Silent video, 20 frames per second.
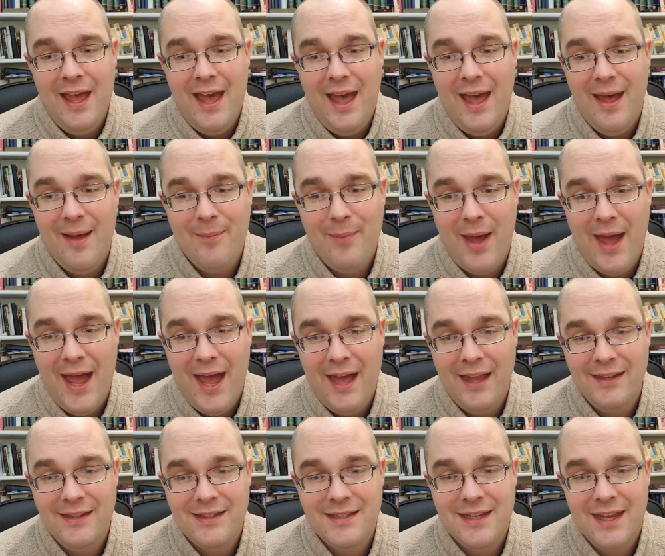Um,
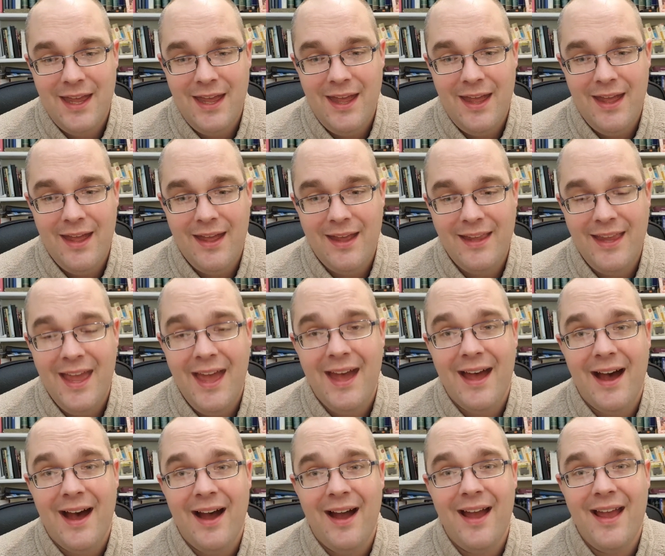and uh,
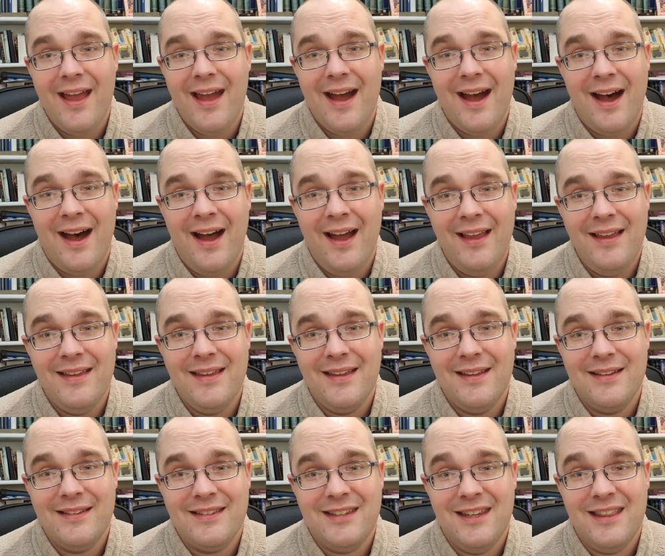yeah, I I
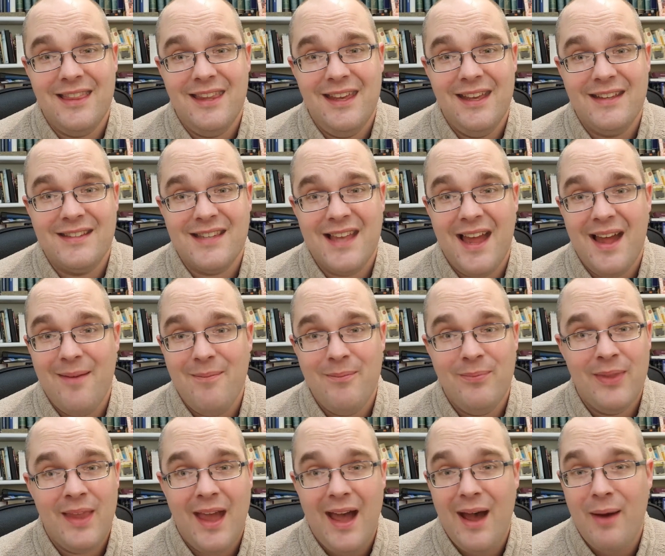did the
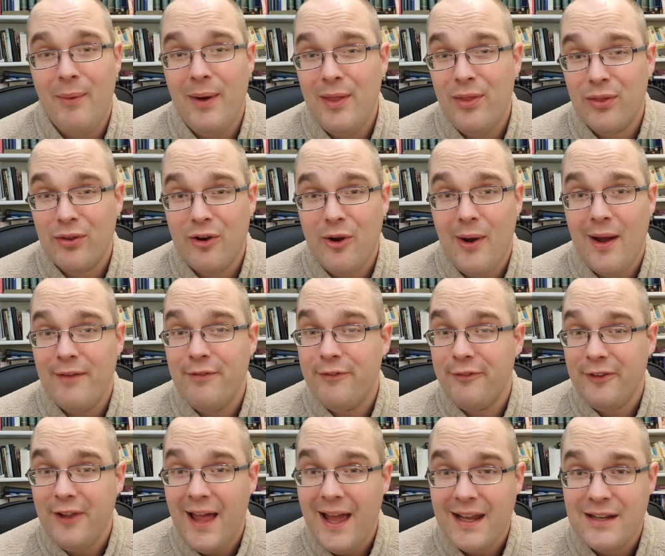exam. I went through, I
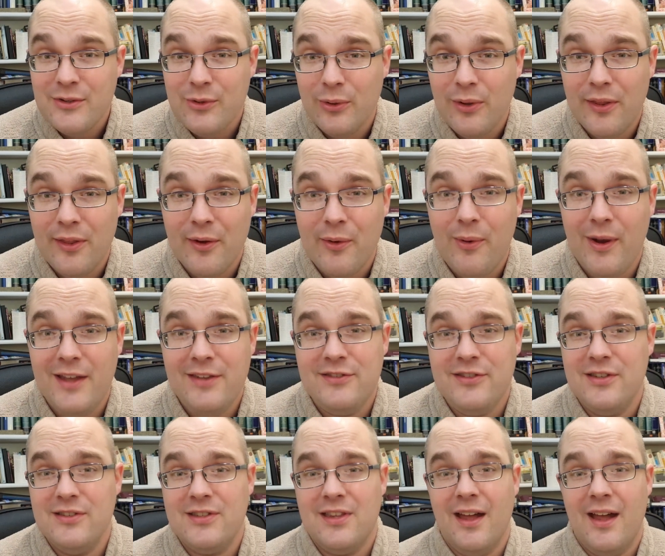flagged all of the
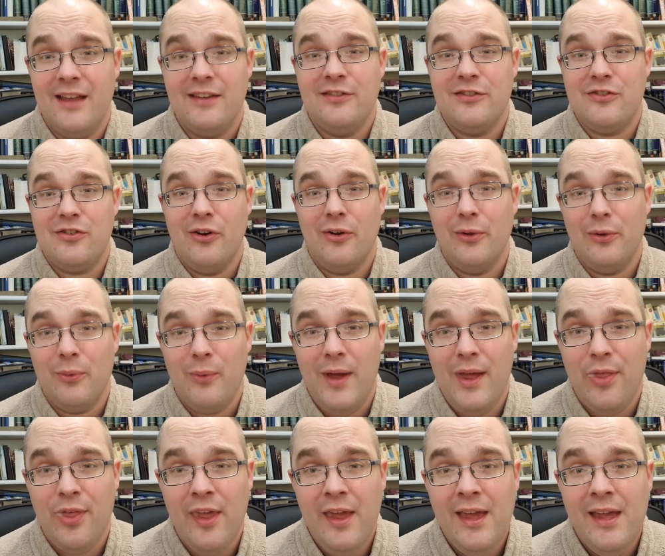questions that I struggled
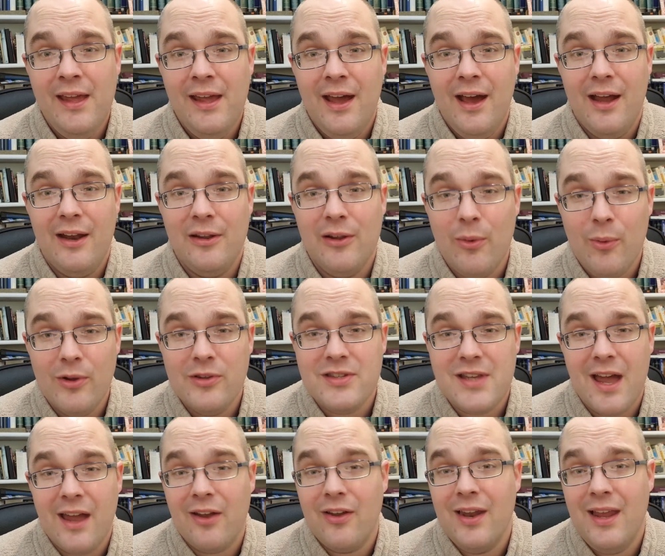with and the ones
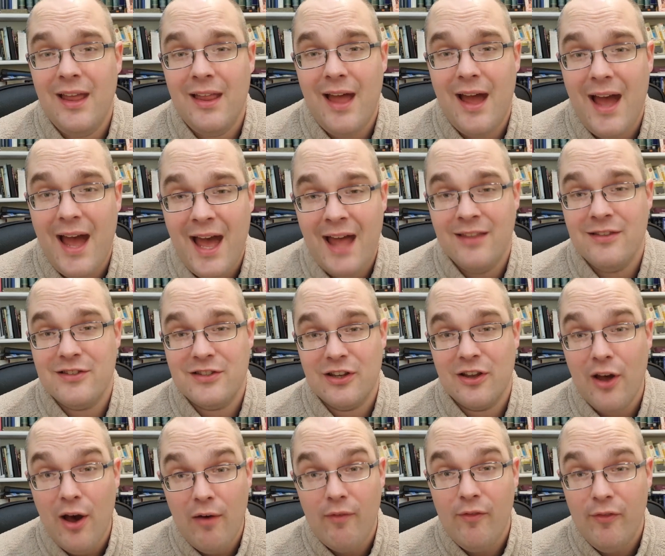that I could answer
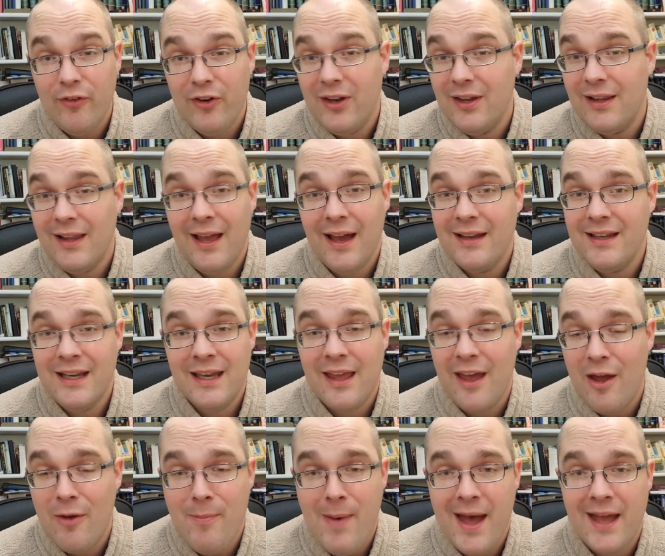confidently, I didn't
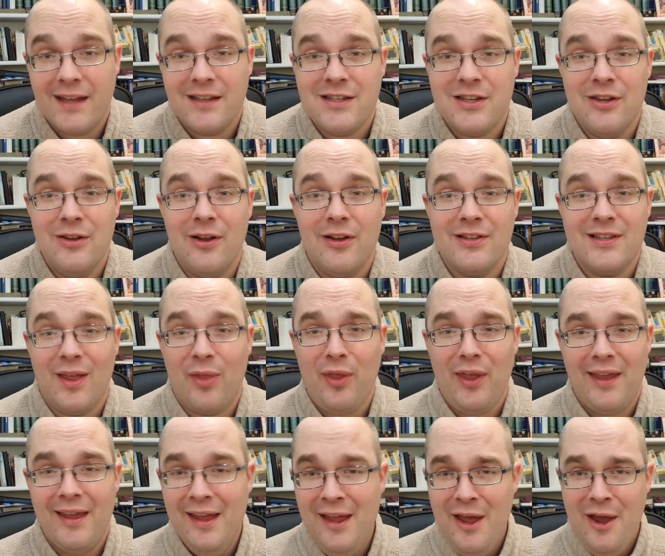go back to because I
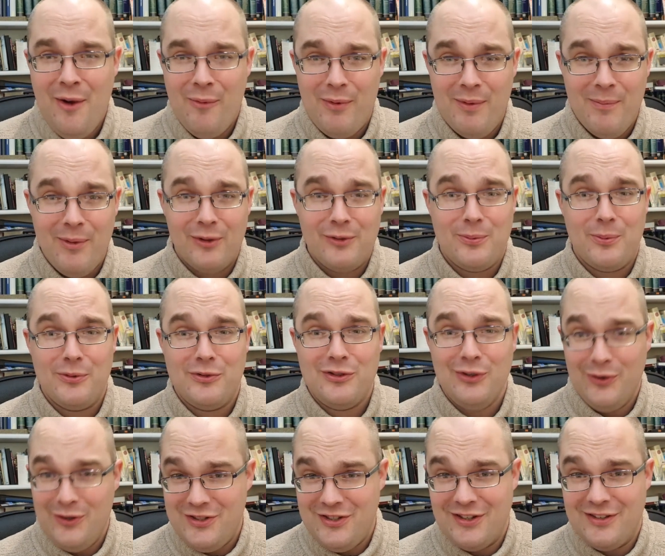think with multiple
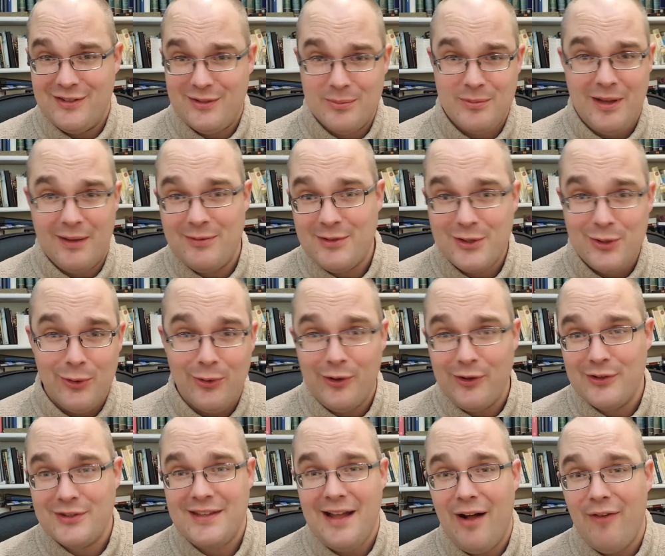choice, you can sometimes talk
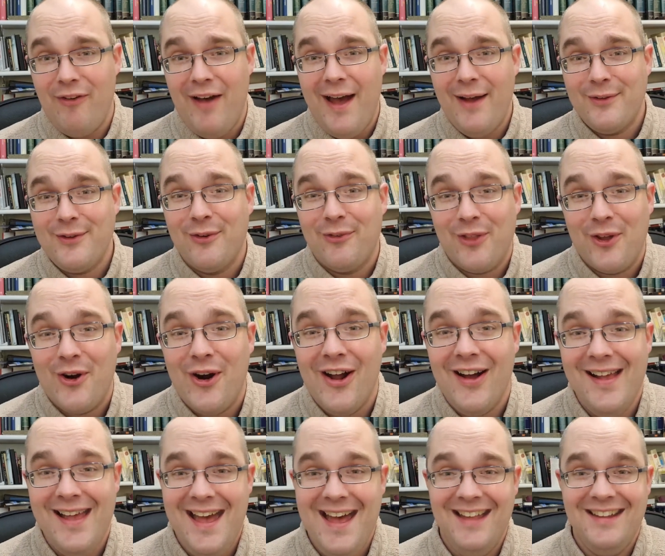yourself out of the
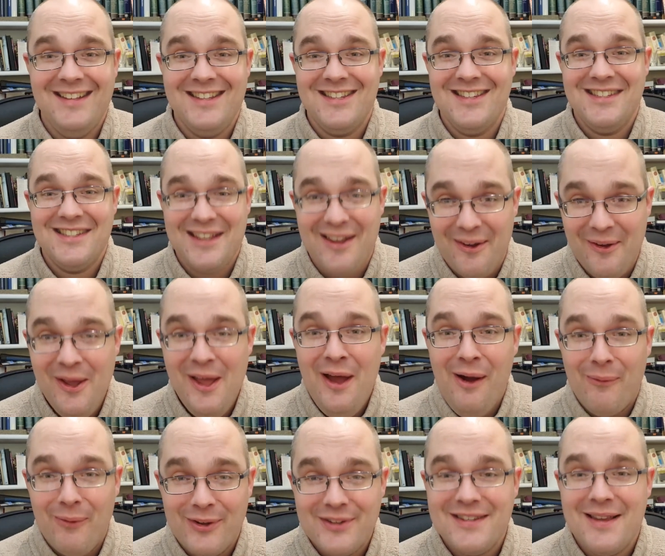right answer. So
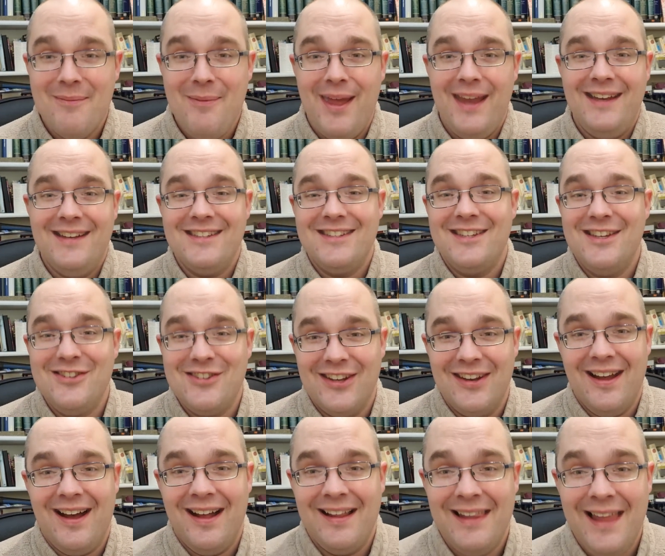once I made a decision,
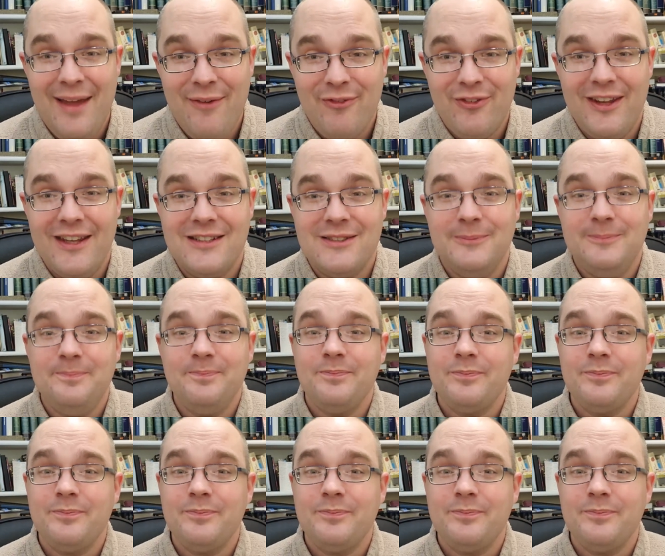I left it.